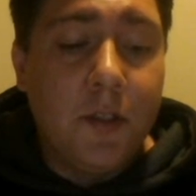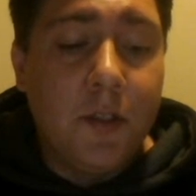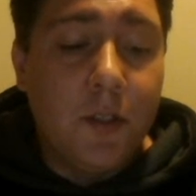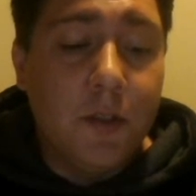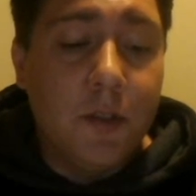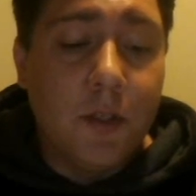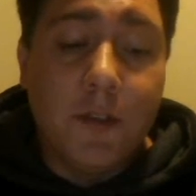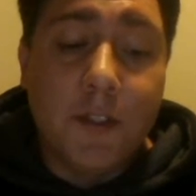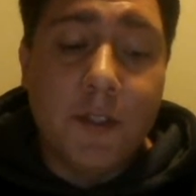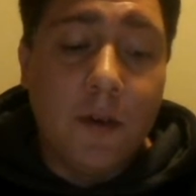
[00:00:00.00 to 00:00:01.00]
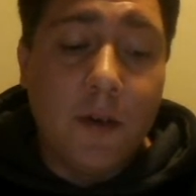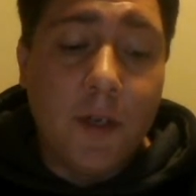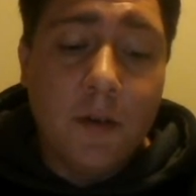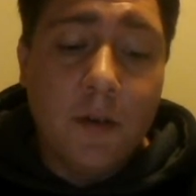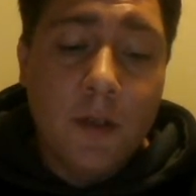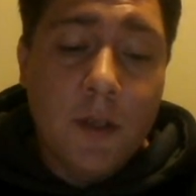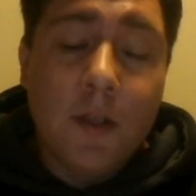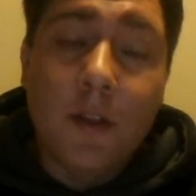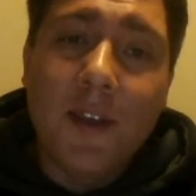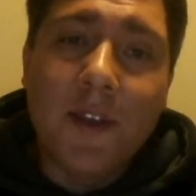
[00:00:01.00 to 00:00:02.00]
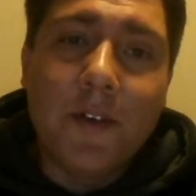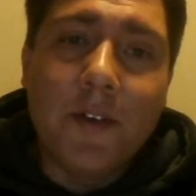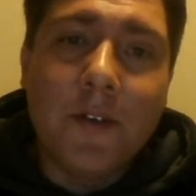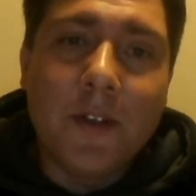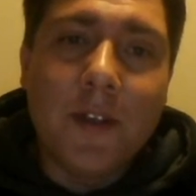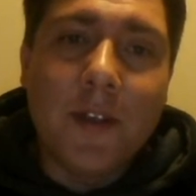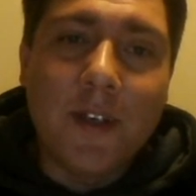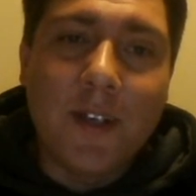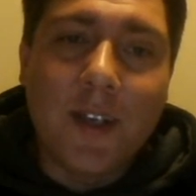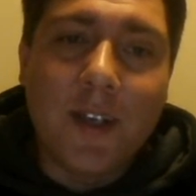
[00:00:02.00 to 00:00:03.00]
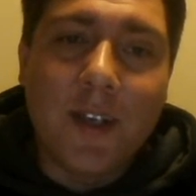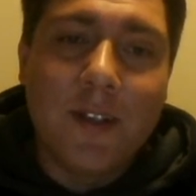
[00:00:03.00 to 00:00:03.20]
to do service learning. Thank you and good night.